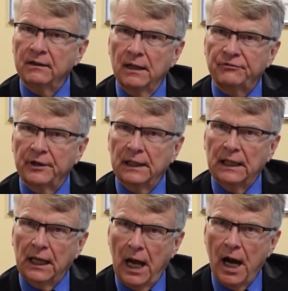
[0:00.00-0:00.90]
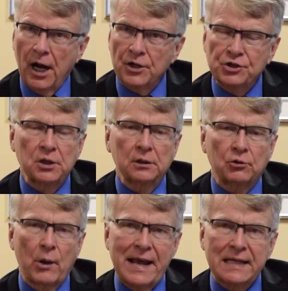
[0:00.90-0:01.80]
fairly large
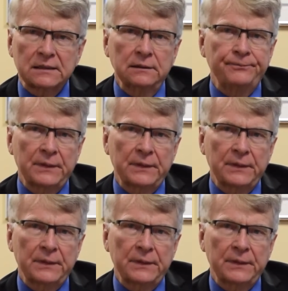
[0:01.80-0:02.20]
grant